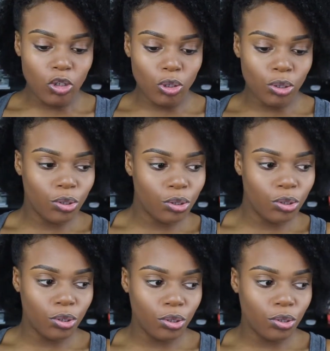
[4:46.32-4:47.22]

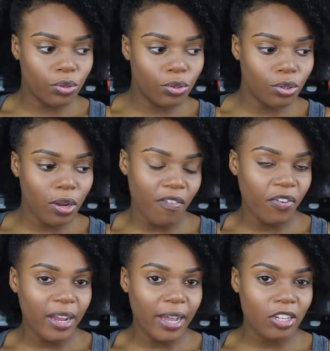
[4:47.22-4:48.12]
I
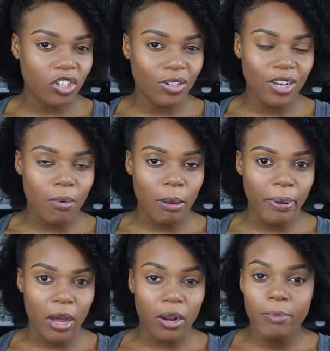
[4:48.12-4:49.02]
feel like I should show y'all my
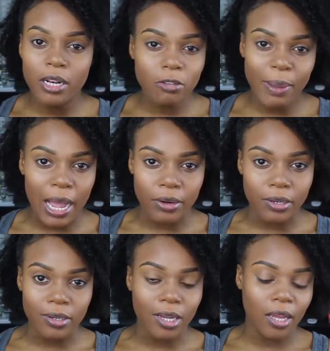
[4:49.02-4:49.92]
powder. I mean, it's
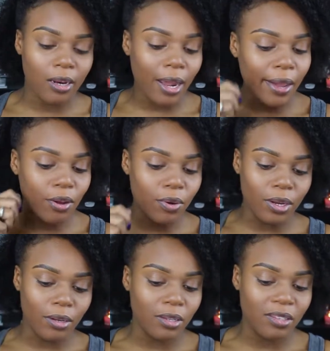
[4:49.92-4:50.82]
powder, and I go
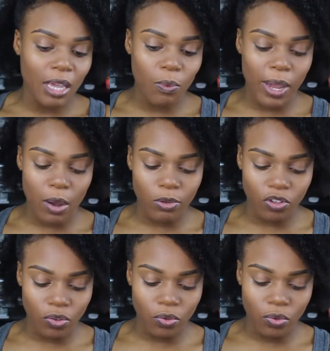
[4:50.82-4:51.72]
in the same way I would
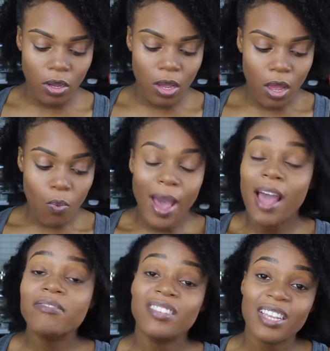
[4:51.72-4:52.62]
do, well, I
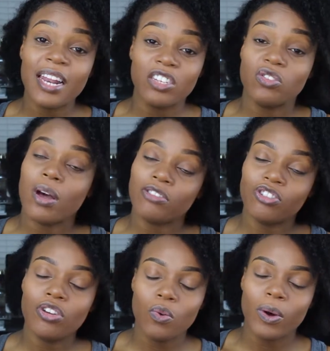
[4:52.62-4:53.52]
have to set it, so I'll
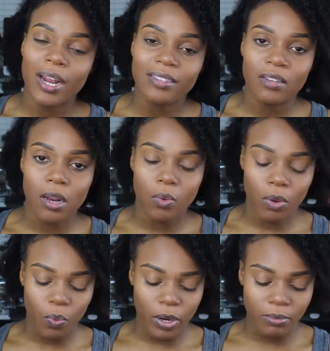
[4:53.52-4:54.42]
show you what I set it
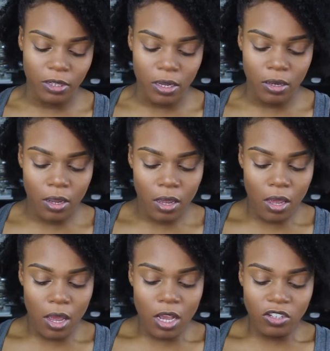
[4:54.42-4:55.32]
with when I'm done.
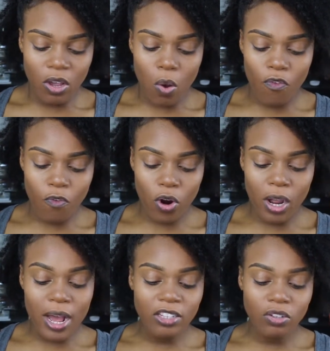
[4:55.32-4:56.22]
So for
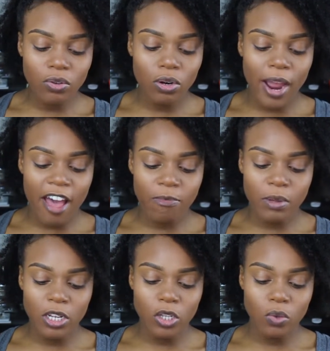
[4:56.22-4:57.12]
contour, I've
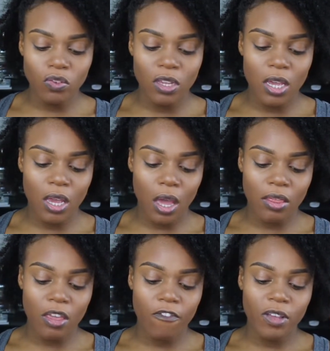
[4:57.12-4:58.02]
been using
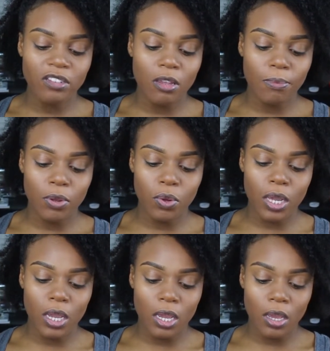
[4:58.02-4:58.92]
the Fenty
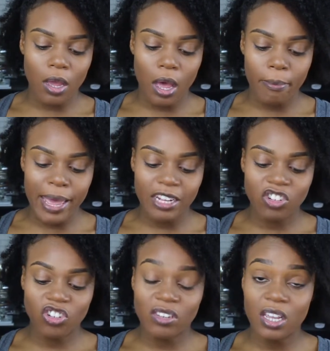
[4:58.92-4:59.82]
Beauty
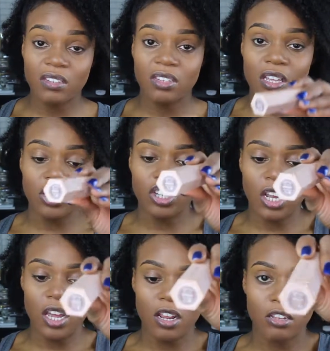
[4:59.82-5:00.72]
Match Sticks in the
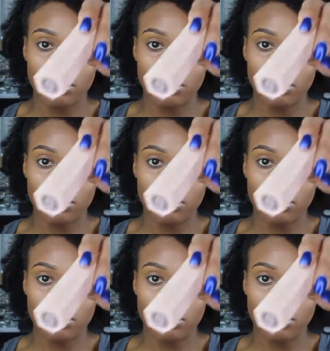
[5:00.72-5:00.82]
shade